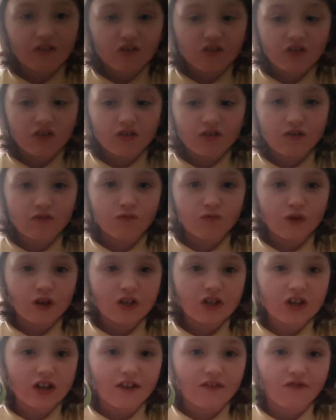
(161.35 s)

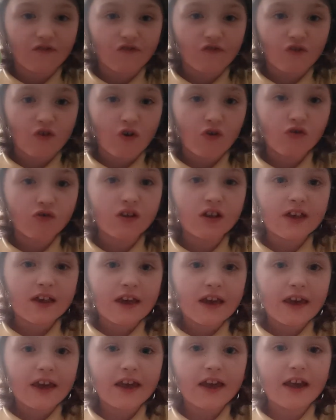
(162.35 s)
squishy frog.
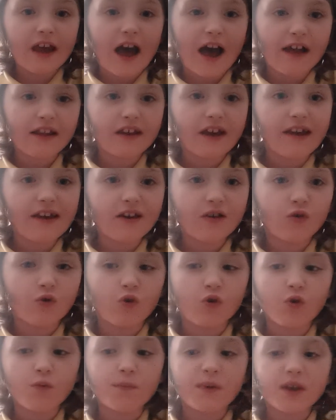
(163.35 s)
It had a
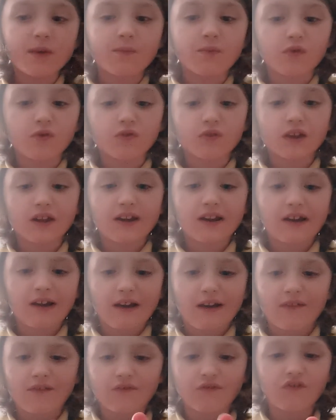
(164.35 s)
Orby ball in it
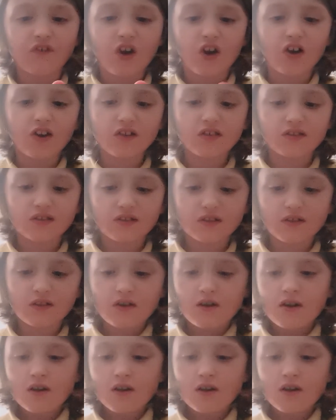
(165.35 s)
at first,